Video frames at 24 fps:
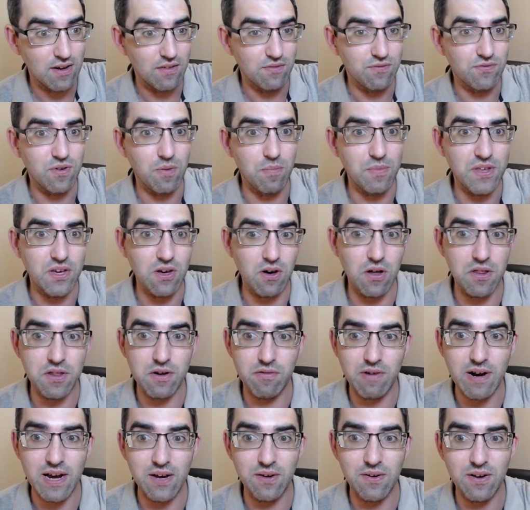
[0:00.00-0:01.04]
from the other
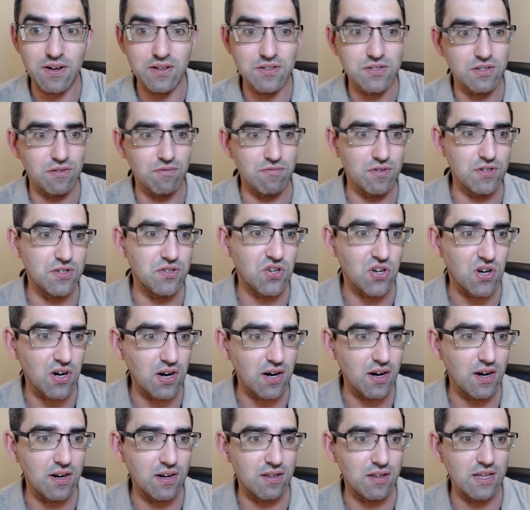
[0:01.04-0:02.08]
router to return